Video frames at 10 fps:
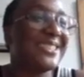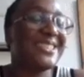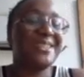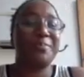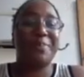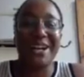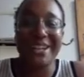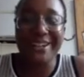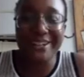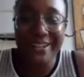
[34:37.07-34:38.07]
in the
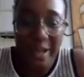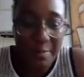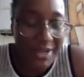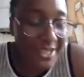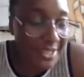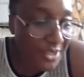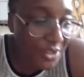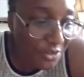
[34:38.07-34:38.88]
bio, but it's so